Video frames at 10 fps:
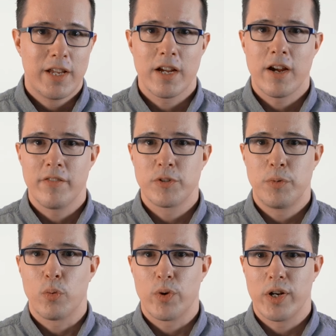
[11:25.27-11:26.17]
Get
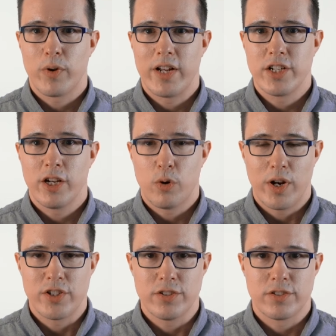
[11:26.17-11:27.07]
comfortable rearranging
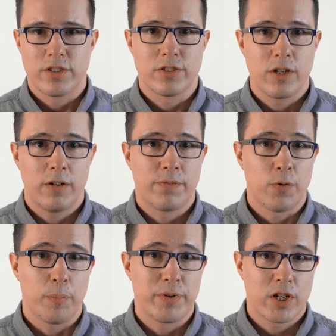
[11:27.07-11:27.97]
equations to solve
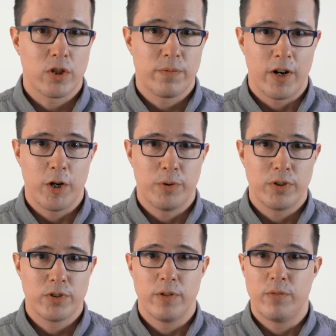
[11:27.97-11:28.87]
for a particular
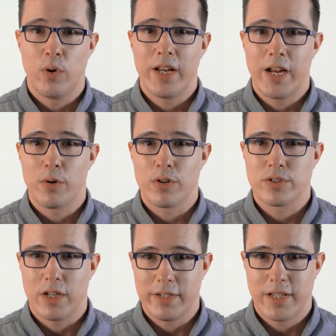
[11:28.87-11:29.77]
variable to avoid
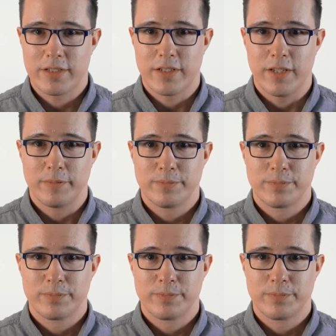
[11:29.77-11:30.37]
errors on test day.